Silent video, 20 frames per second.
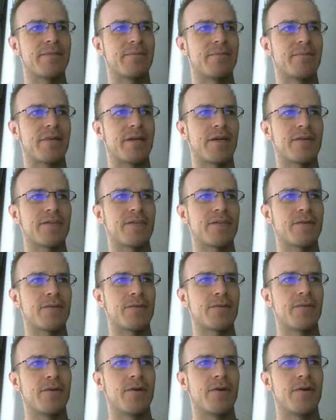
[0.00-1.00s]
but
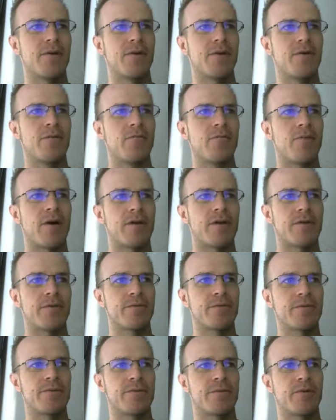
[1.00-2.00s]
also walk
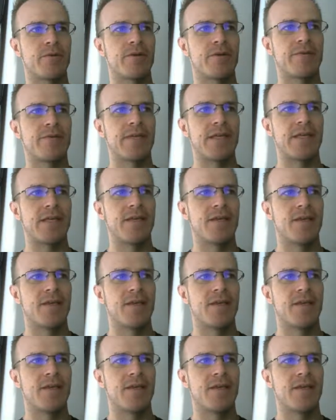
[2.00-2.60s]
through some more of it.